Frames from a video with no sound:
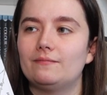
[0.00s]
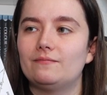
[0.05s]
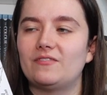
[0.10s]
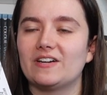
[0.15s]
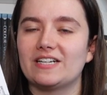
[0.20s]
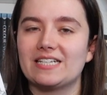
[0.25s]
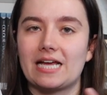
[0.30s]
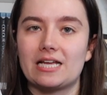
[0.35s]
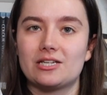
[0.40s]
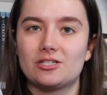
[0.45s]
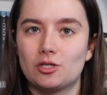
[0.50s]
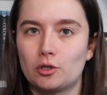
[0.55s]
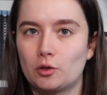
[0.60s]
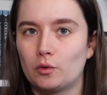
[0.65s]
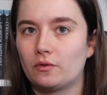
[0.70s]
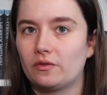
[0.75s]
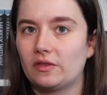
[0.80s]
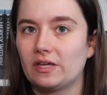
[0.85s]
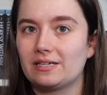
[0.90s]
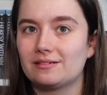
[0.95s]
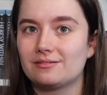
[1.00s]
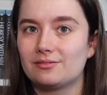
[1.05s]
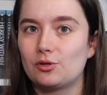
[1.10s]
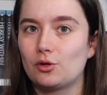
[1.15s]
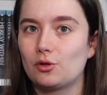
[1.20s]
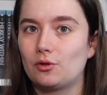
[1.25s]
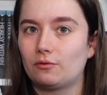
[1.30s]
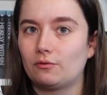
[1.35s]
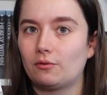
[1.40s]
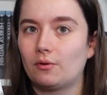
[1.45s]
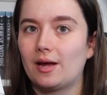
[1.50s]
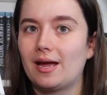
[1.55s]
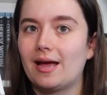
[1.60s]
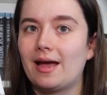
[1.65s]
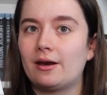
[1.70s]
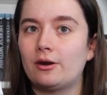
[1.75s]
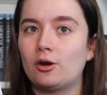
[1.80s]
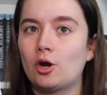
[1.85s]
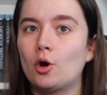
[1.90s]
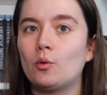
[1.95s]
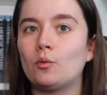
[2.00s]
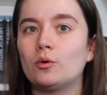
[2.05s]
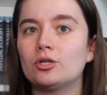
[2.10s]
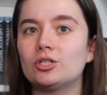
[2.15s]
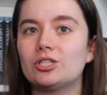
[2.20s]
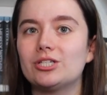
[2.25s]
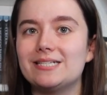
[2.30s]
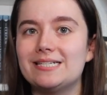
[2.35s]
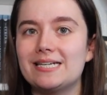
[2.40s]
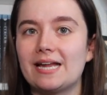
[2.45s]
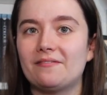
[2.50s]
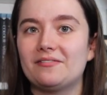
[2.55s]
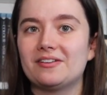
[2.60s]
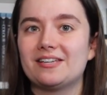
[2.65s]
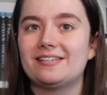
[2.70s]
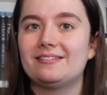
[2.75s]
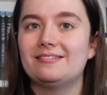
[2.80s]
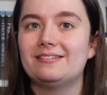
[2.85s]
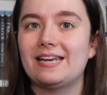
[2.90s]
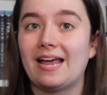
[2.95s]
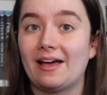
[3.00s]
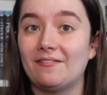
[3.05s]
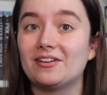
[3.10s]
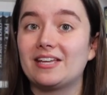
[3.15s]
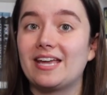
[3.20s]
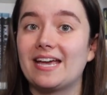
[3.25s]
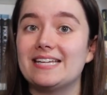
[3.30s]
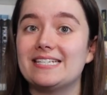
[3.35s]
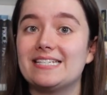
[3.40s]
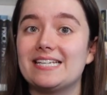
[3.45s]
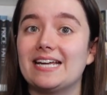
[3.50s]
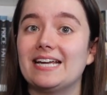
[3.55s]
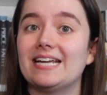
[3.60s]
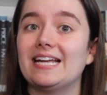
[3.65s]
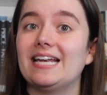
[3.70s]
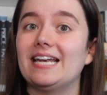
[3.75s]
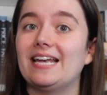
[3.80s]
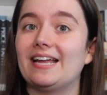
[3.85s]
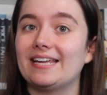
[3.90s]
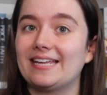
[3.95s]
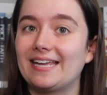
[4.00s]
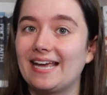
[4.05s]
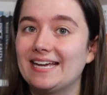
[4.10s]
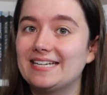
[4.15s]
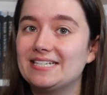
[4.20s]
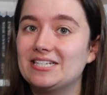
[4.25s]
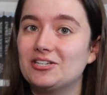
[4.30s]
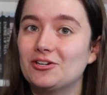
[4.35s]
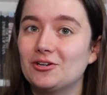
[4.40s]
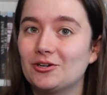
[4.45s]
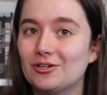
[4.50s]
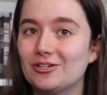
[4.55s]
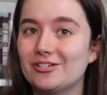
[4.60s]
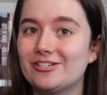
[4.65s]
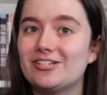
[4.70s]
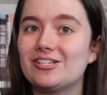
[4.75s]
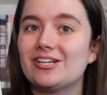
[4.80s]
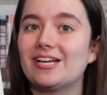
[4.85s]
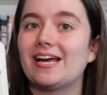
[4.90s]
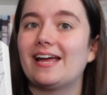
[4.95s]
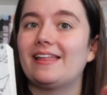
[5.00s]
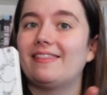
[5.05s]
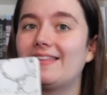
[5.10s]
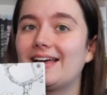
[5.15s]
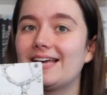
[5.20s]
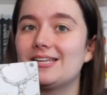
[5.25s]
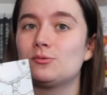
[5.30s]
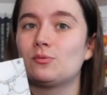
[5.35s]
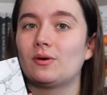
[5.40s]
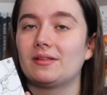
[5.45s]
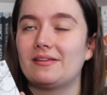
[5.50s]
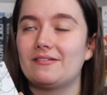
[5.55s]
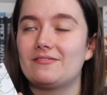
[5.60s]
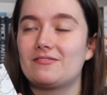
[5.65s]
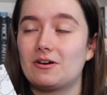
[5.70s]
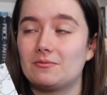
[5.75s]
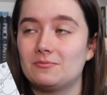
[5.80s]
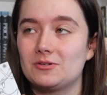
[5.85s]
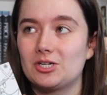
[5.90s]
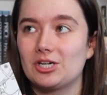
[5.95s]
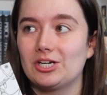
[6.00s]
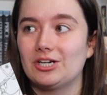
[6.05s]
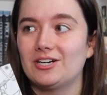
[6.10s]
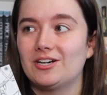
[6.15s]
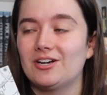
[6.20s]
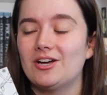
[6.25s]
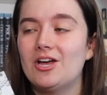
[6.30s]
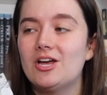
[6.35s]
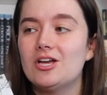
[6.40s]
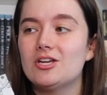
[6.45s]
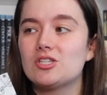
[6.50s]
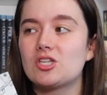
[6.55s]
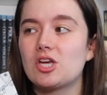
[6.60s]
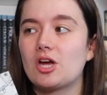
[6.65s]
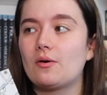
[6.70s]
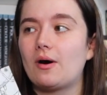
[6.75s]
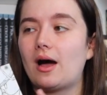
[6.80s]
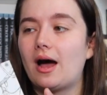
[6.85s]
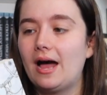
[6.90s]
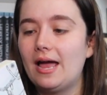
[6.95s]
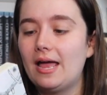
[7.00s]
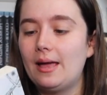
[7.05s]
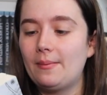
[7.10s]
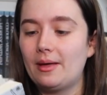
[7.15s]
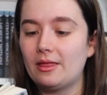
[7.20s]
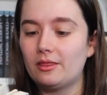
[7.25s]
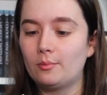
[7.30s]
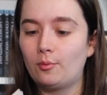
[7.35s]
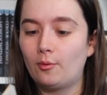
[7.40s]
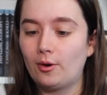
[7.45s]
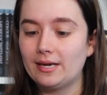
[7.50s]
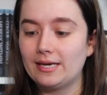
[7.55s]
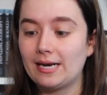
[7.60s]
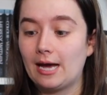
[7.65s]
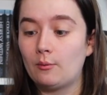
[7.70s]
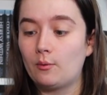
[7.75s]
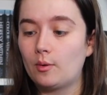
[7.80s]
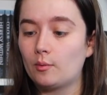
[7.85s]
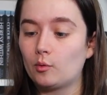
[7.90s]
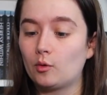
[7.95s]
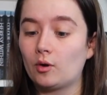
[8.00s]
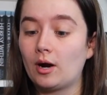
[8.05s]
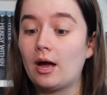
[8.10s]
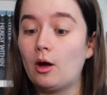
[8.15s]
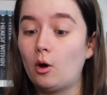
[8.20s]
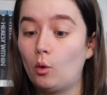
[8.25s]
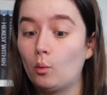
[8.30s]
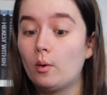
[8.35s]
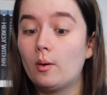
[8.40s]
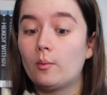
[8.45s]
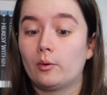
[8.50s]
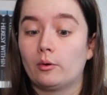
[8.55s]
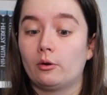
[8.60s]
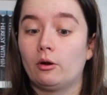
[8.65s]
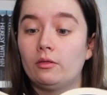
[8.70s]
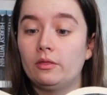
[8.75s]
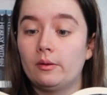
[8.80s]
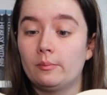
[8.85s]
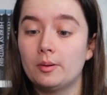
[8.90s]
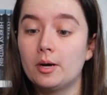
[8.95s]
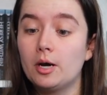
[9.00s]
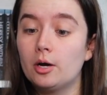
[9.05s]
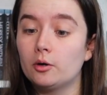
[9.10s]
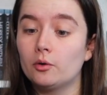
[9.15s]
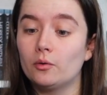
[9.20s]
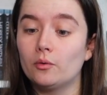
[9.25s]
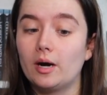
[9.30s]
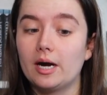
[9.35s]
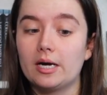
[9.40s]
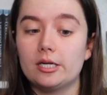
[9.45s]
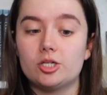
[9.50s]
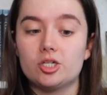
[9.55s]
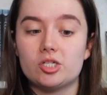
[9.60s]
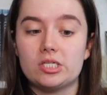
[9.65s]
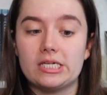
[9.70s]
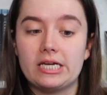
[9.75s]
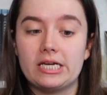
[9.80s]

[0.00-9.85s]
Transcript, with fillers: fantastical things through it and no one could navigate it like Katie could and that is why they've come to her. So I am at the point now where we're out where we're on the boat I just